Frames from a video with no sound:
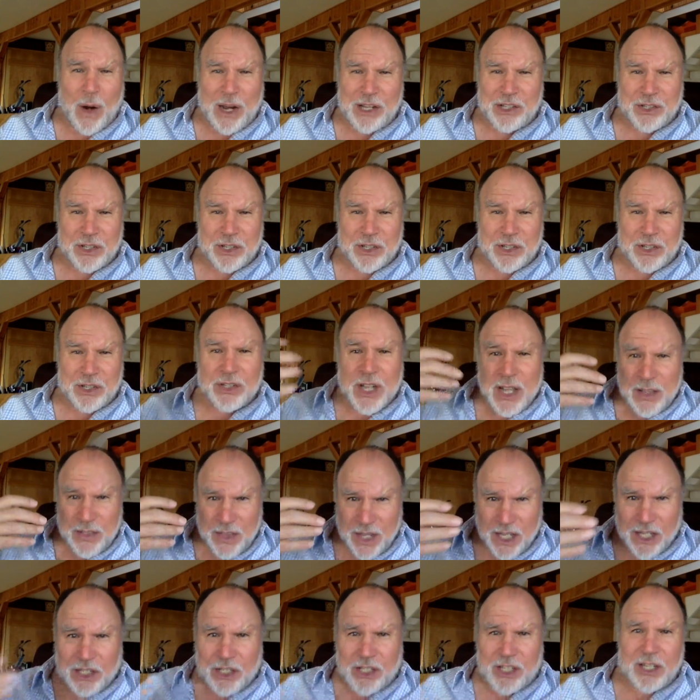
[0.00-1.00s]
voices,
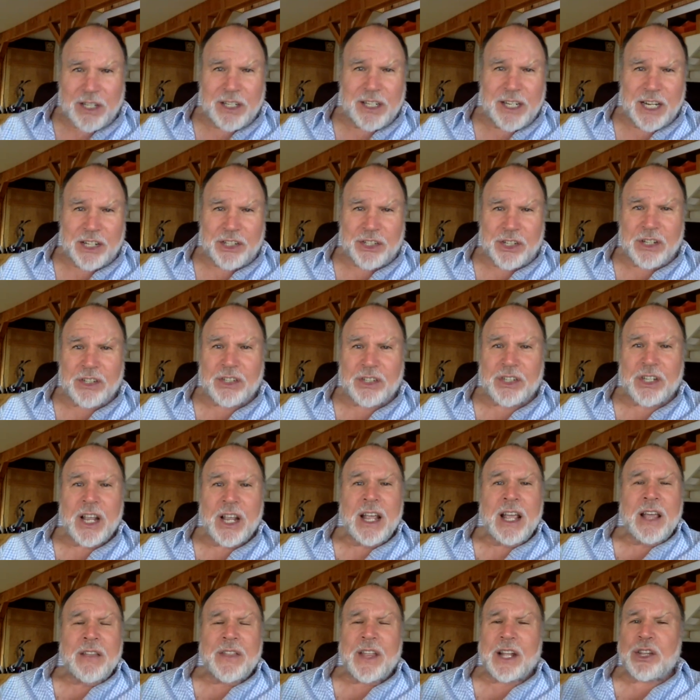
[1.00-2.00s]
these conditions,
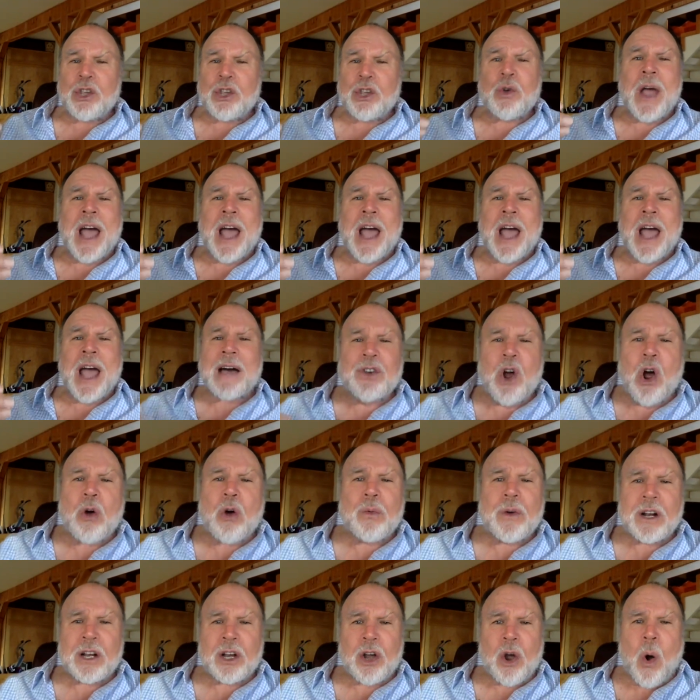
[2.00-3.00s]
that you have no
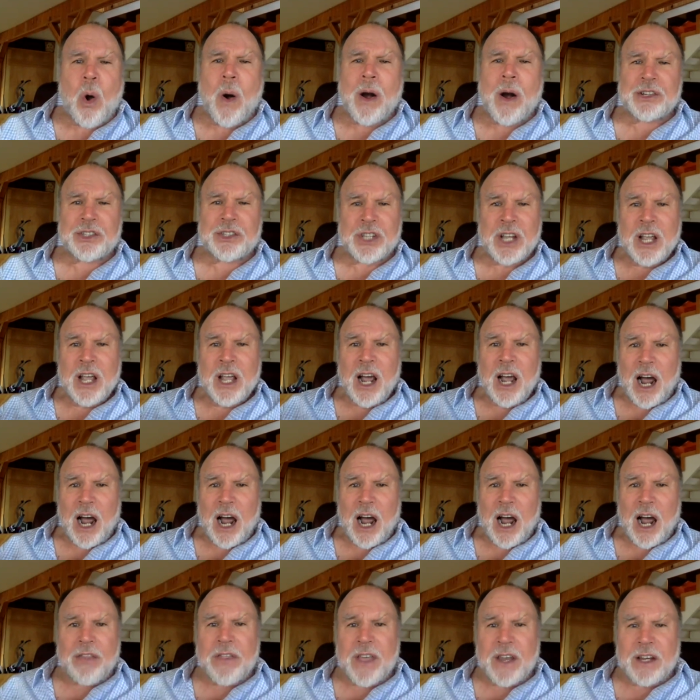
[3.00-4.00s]
recourse
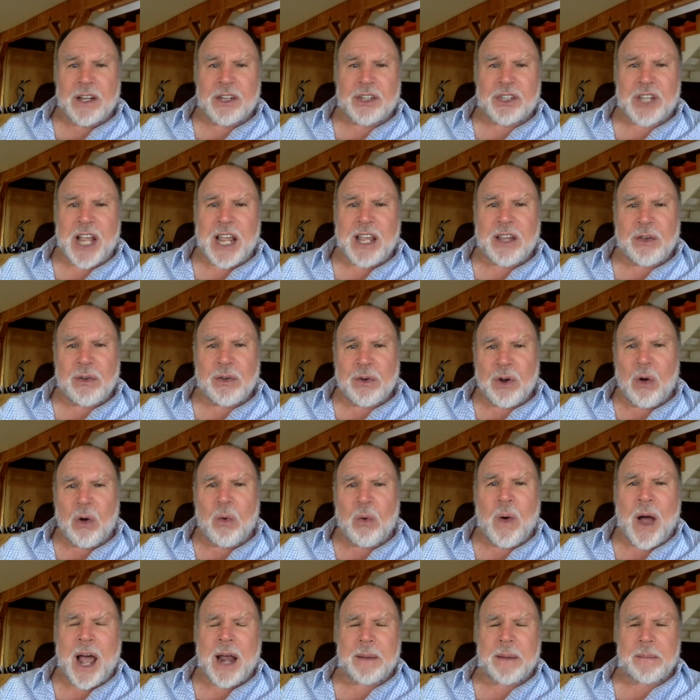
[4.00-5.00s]
other than to say, you know
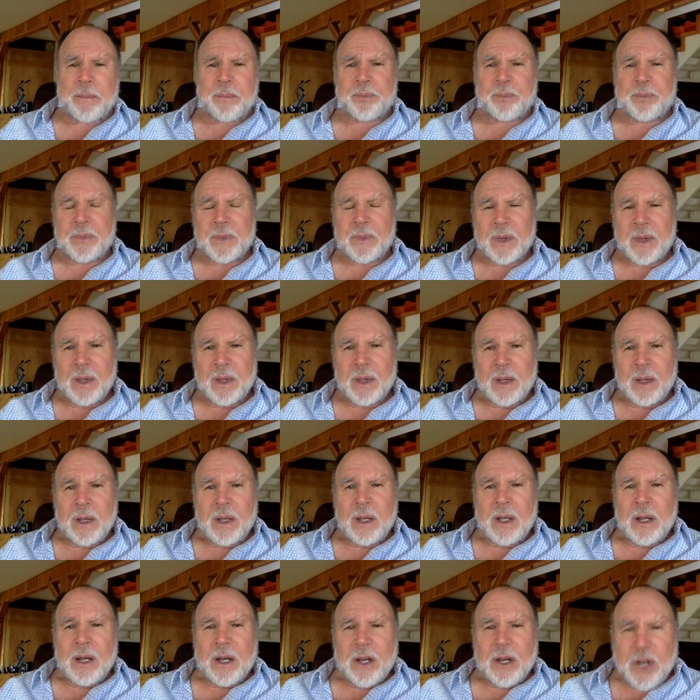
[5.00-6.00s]
what?
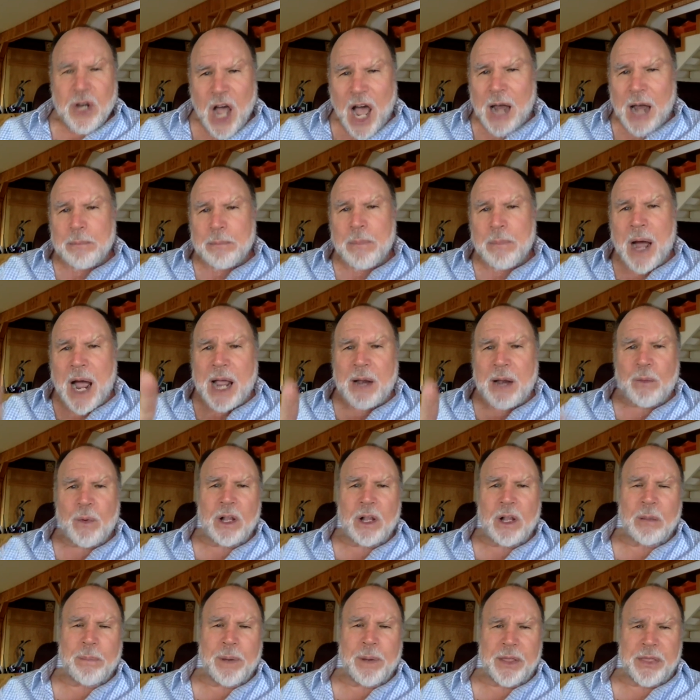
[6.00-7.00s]
Not my
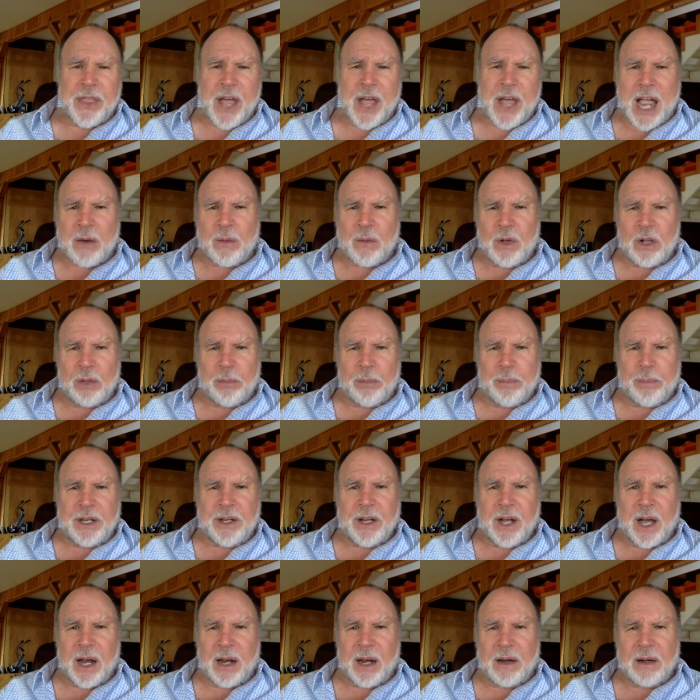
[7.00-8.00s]
will, but thy will be
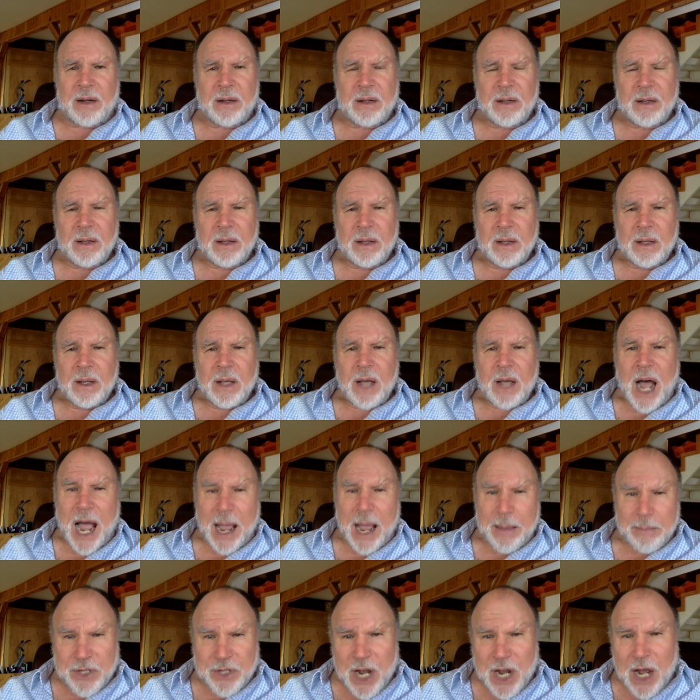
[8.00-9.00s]
done.
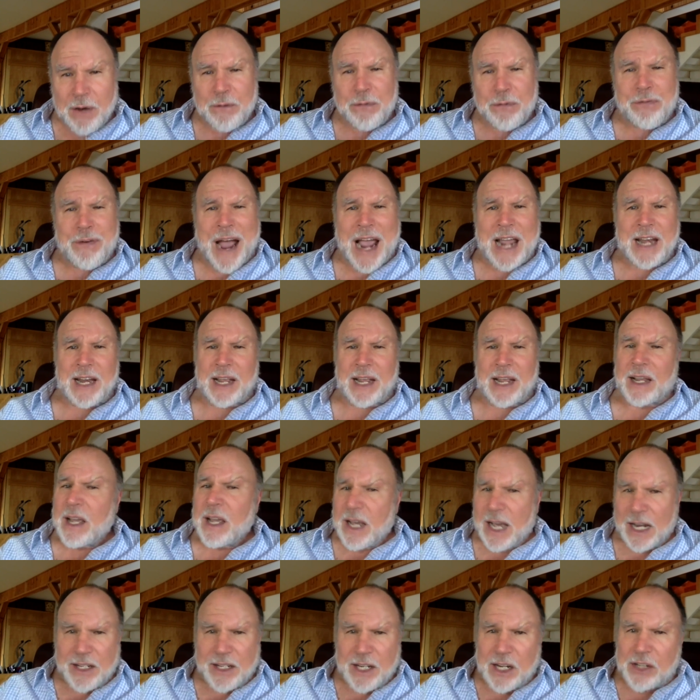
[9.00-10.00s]
I'm done fighting.
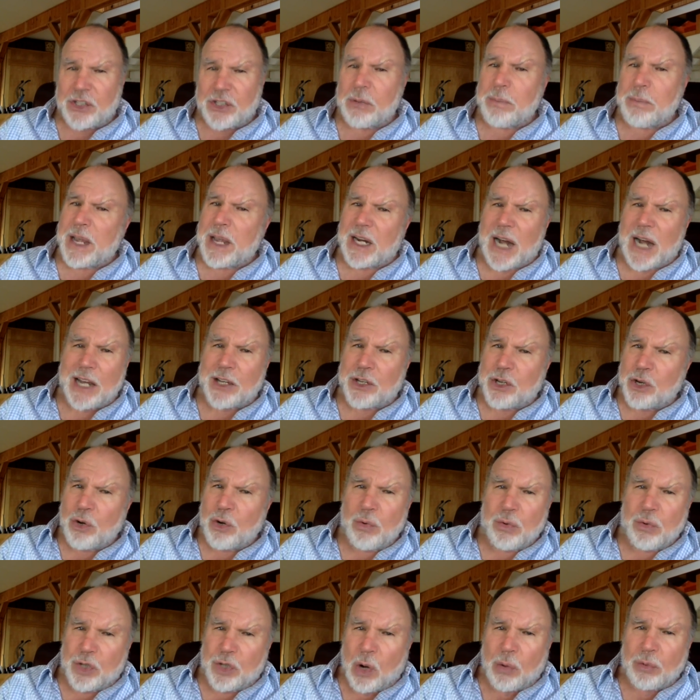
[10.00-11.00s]
It doesn't mean I
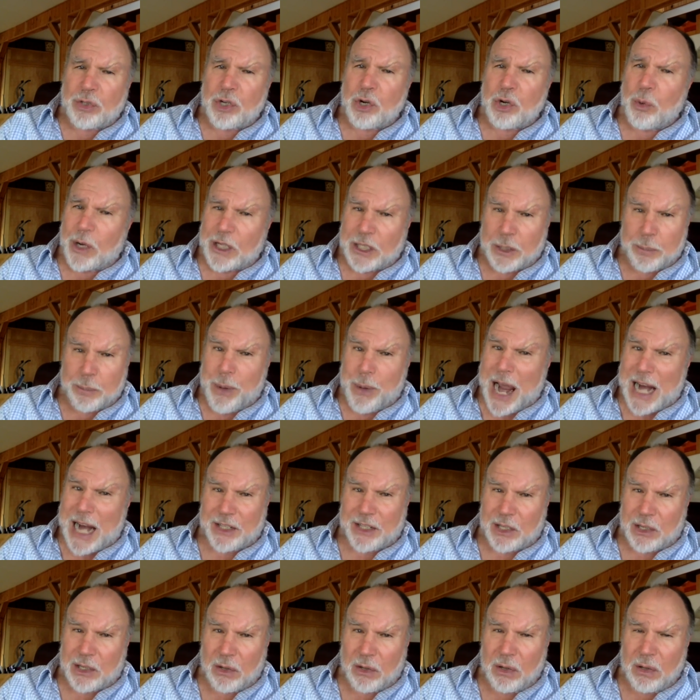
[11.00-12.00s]
do don't do what's
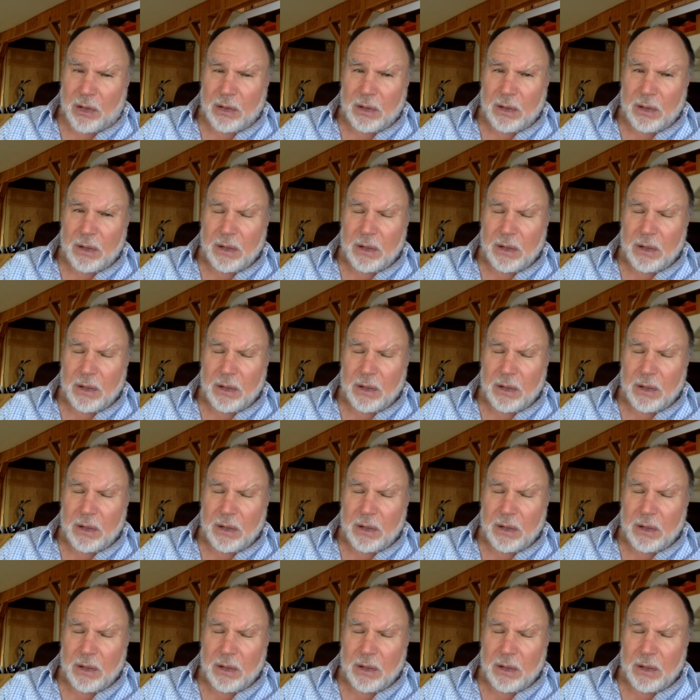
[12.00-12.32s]
practical.